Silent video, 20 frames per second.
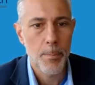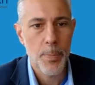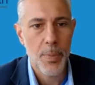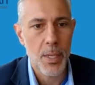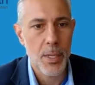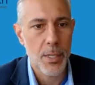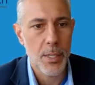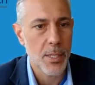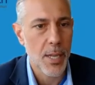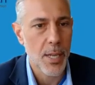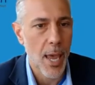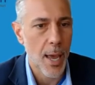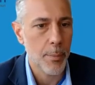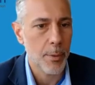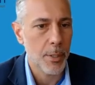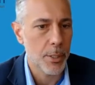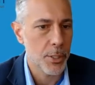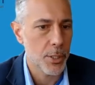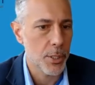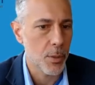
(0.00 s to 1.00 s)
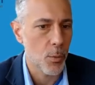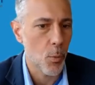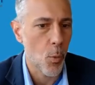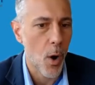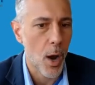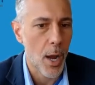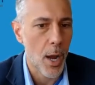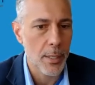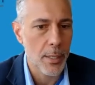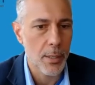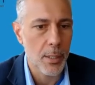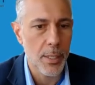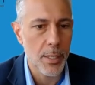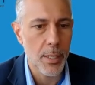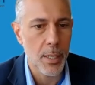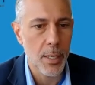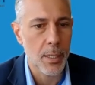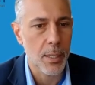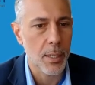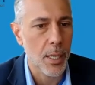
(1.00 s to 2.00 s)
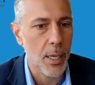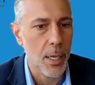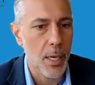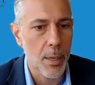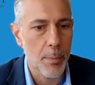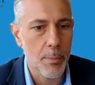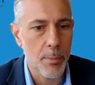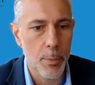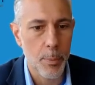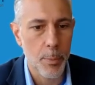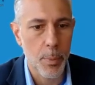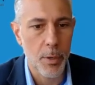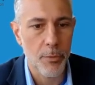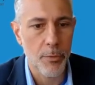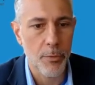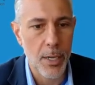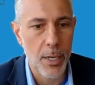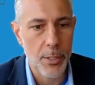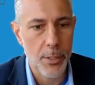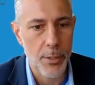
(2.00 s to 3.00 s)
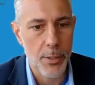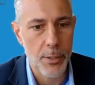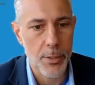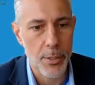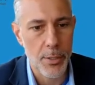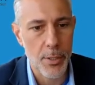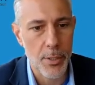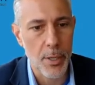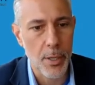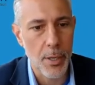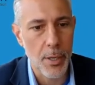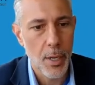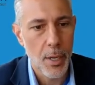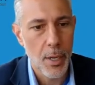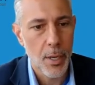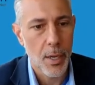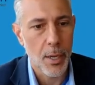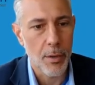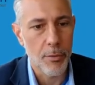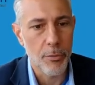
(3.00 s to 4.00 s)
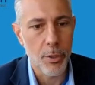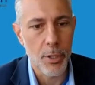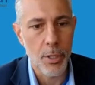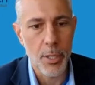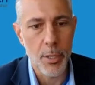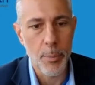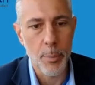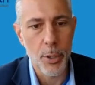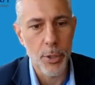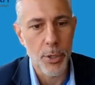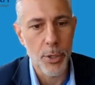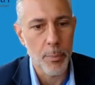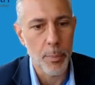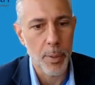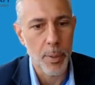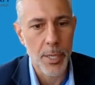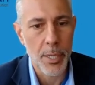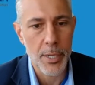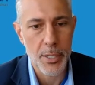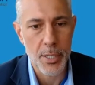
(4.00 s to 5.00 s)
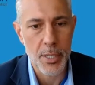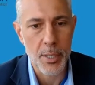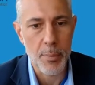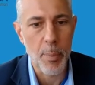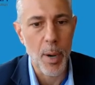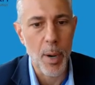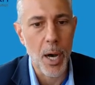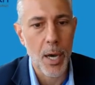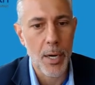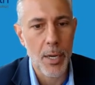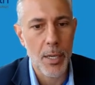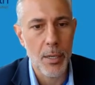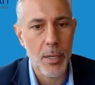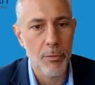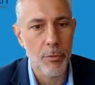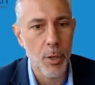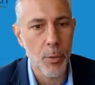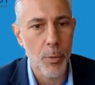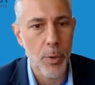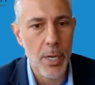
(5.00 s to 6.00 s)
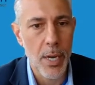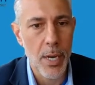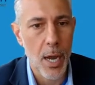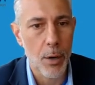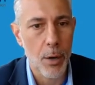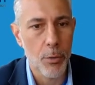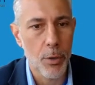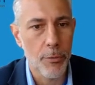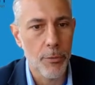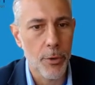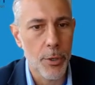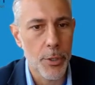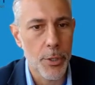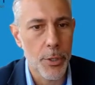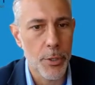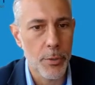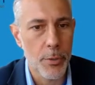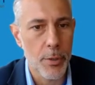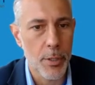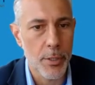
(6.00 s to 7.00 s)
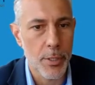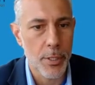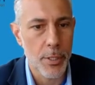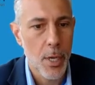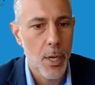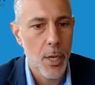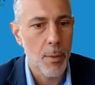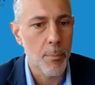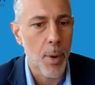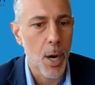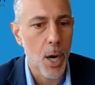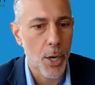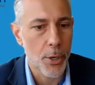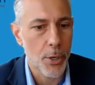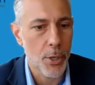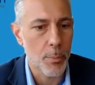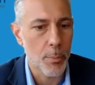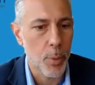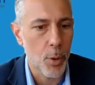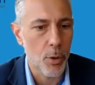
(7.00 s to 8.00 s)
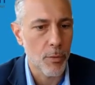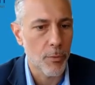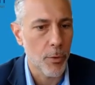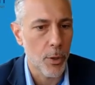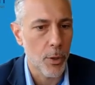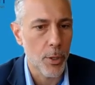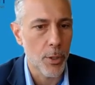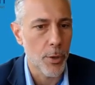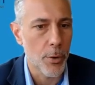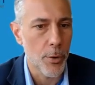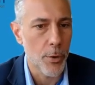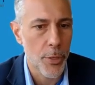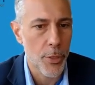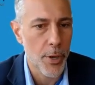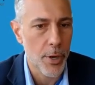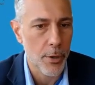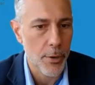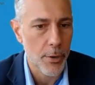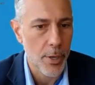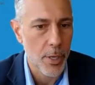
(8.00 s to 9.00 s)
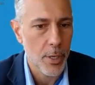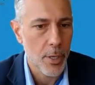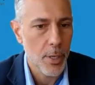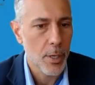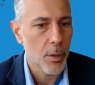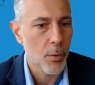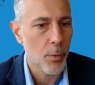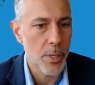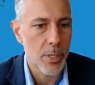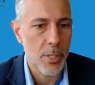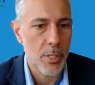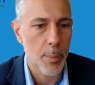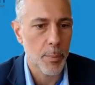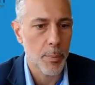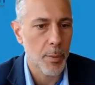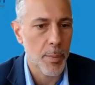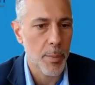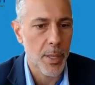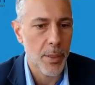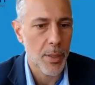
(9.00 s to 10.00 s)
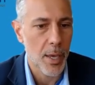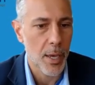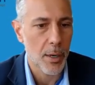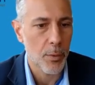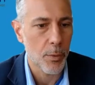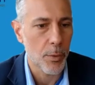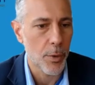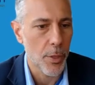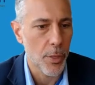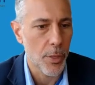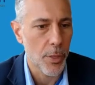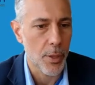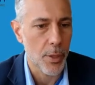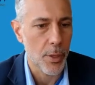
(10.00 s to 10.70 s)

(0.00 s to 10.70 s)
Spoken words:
established and widely acclaimed professors that have really put in place the body of what we now refer to as modern portfolio theory. We supplement that with